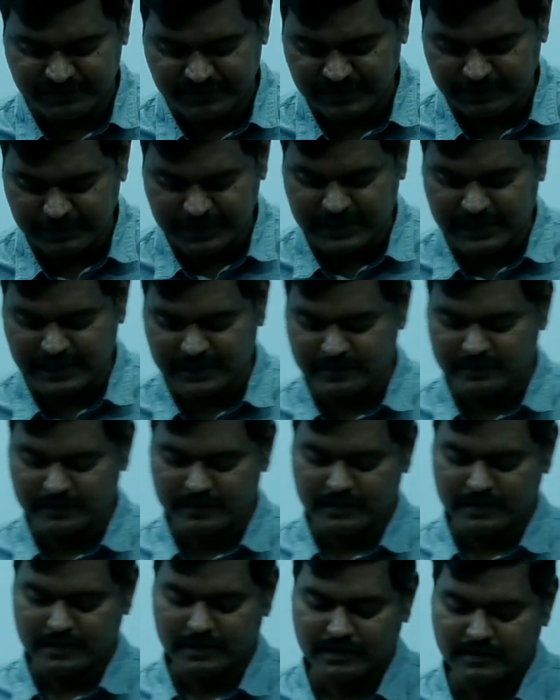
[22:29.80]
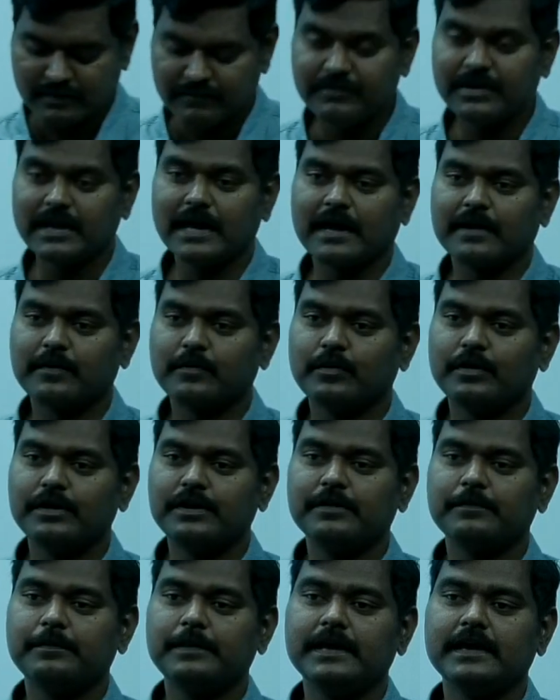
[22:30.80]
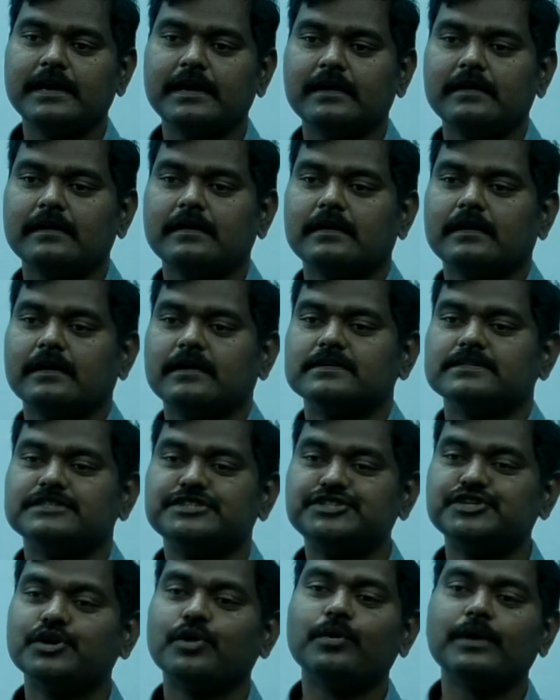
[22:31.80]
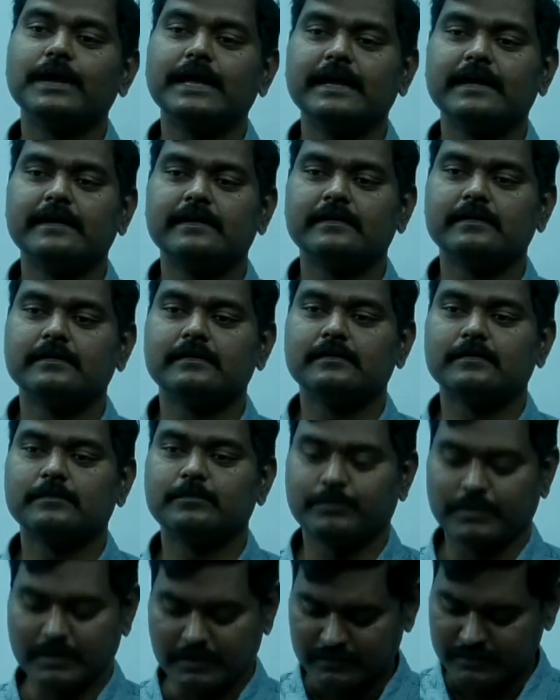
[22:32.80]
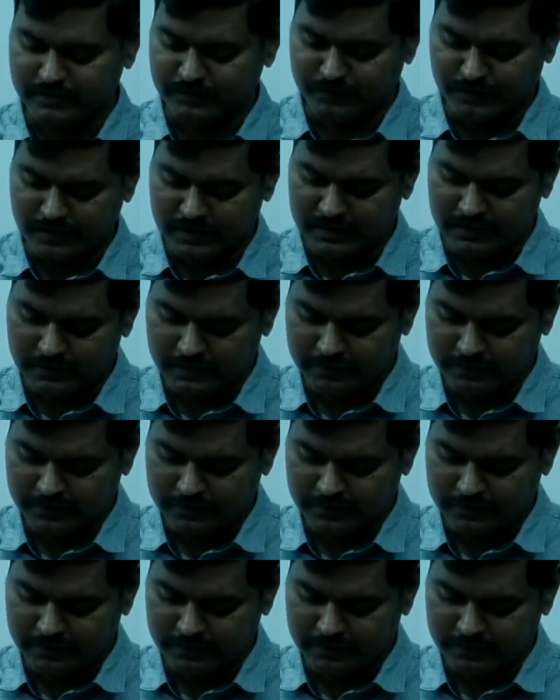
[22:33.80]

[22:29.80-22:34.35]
will be there, we are going to be shown in a powerful